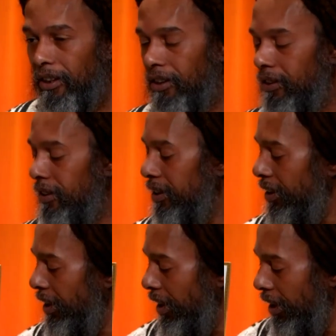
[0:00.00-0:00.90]
or
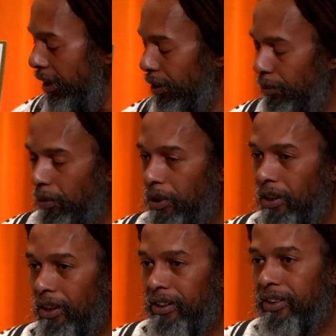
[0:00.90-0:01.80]
the uh, what we
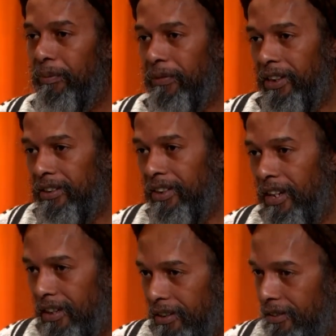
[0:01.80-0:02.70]
call the septet star
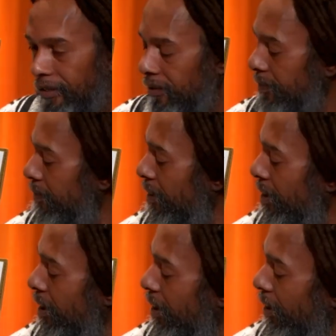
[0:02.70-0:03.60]

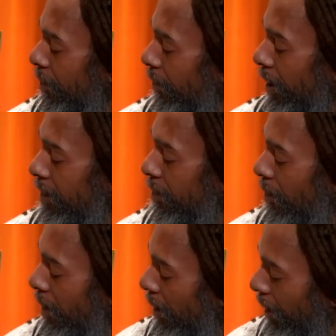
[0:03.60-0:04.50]
right?
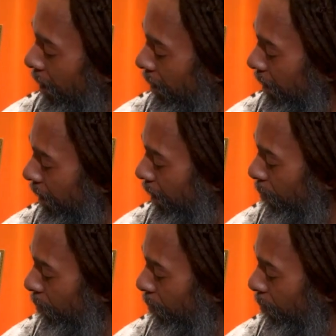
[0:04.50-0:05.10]
And um, for